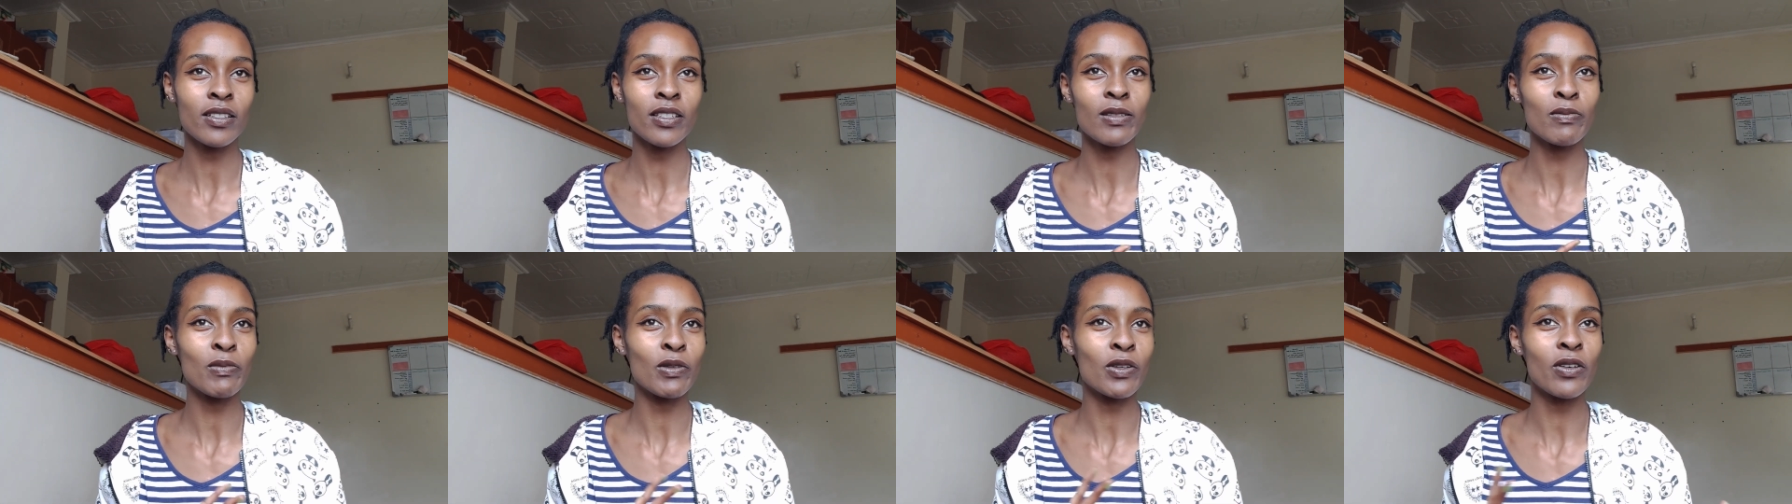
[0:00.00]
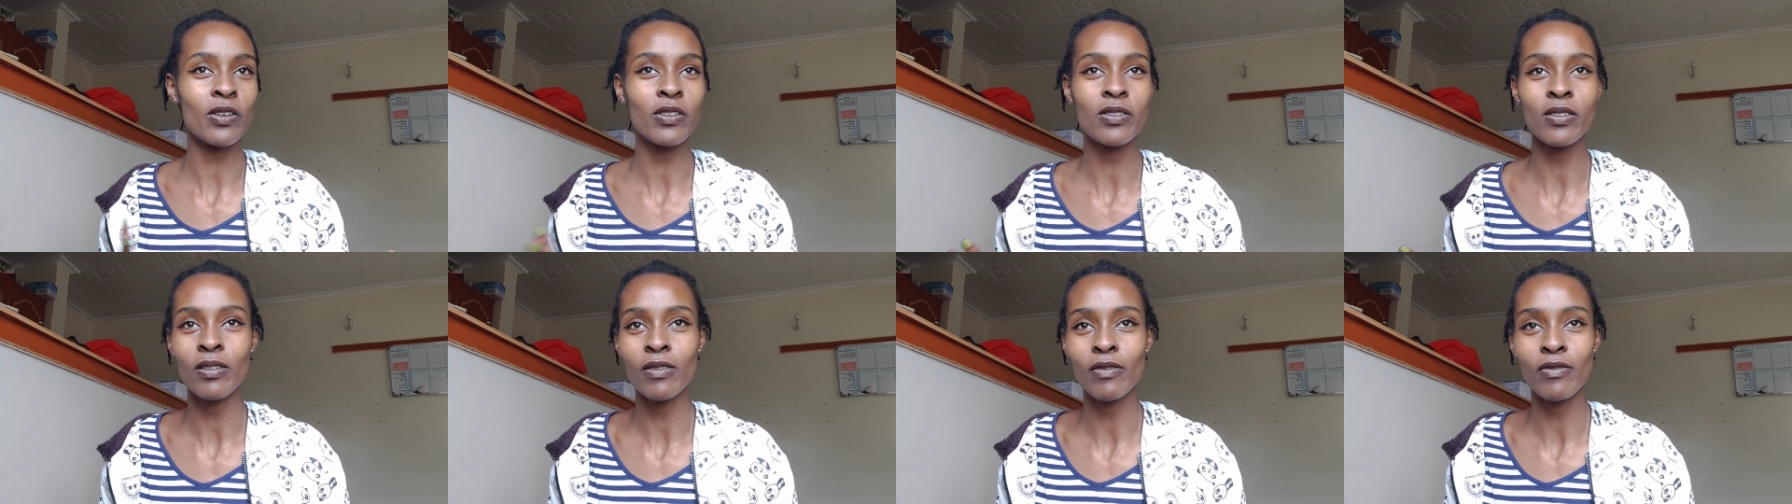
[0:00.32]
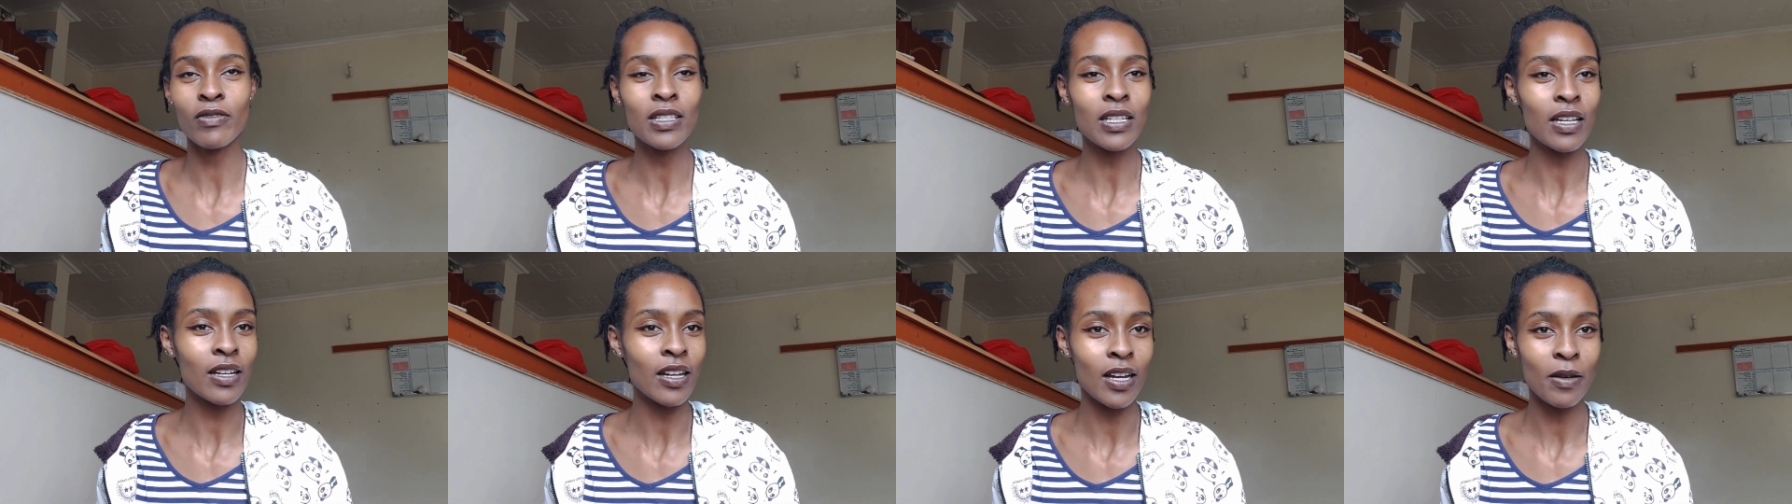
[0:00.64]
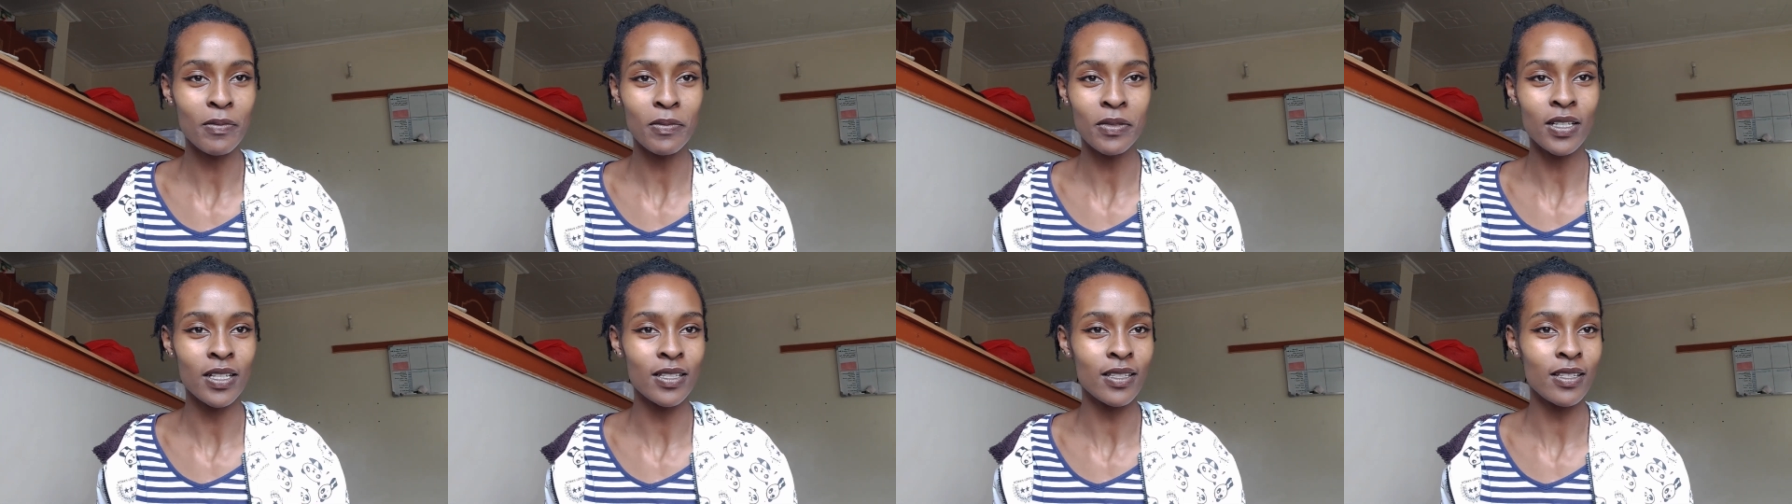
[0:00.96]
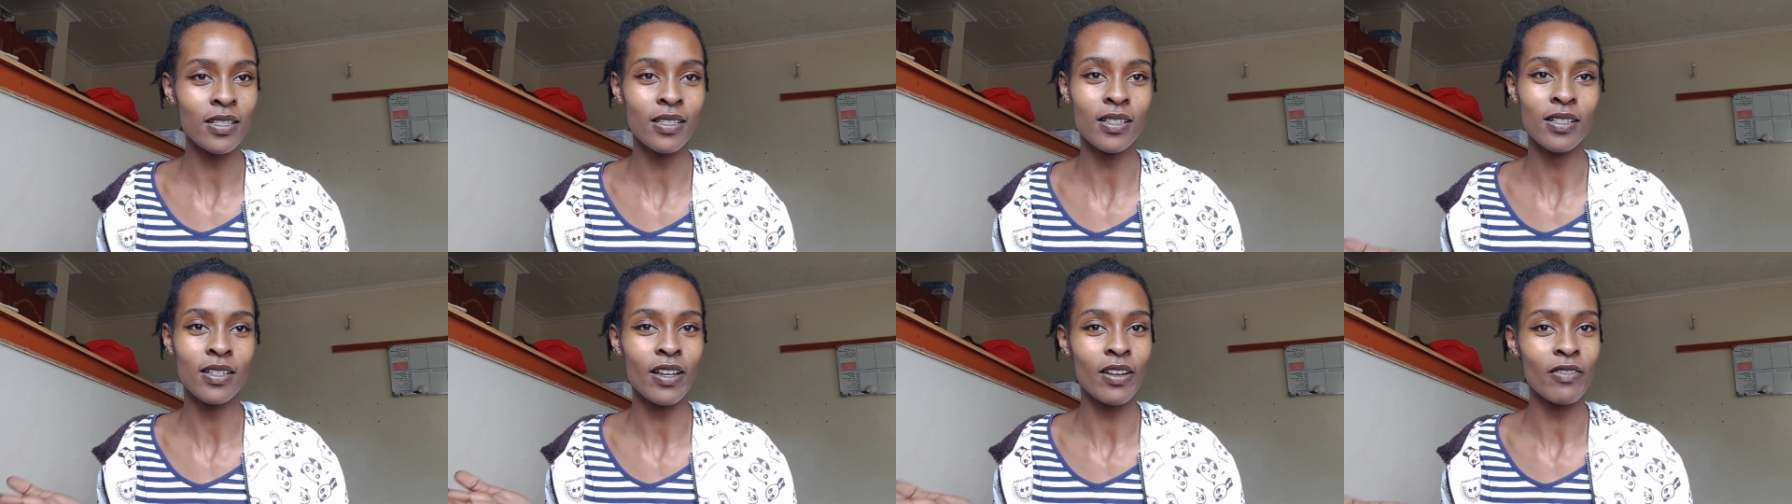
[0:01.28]
just because of
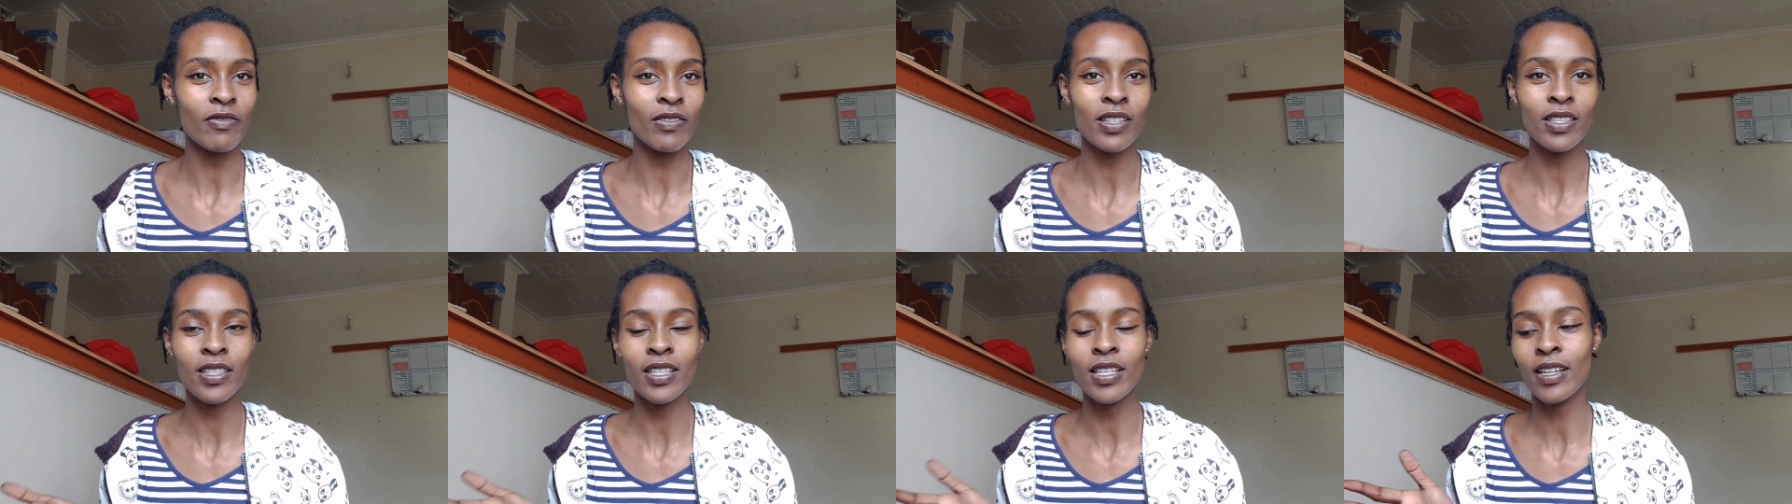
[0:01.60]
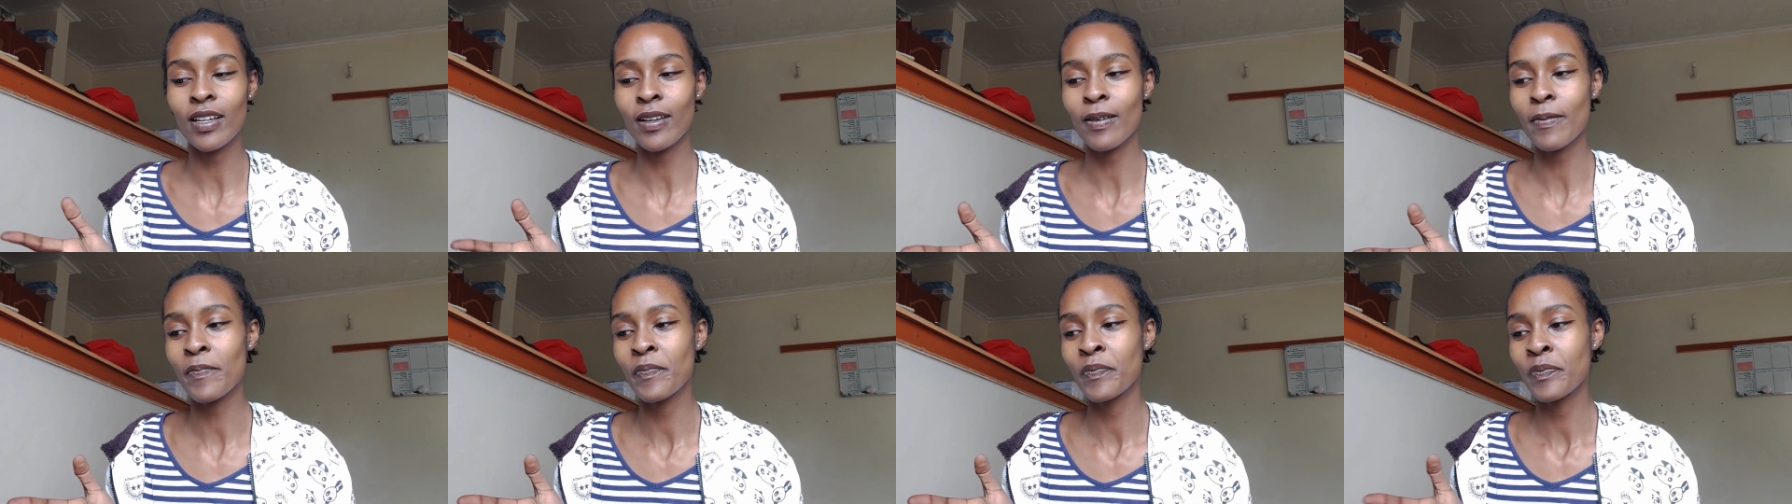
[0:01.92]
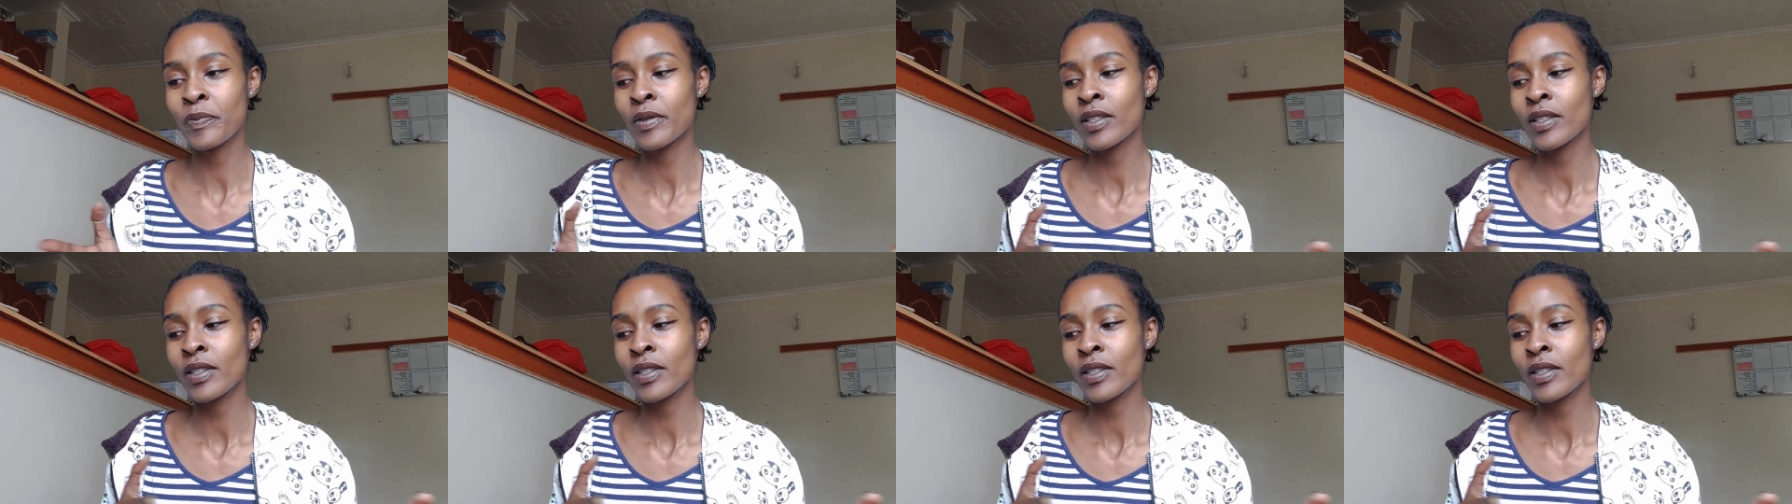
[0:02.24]
circumstances and everything,